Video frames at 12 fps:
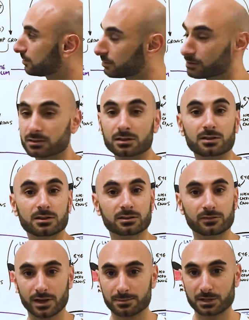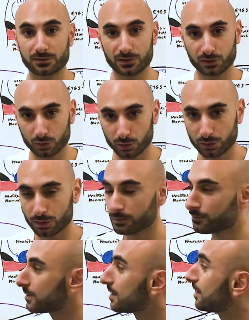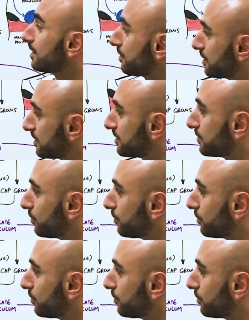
to the development of the tooth, this is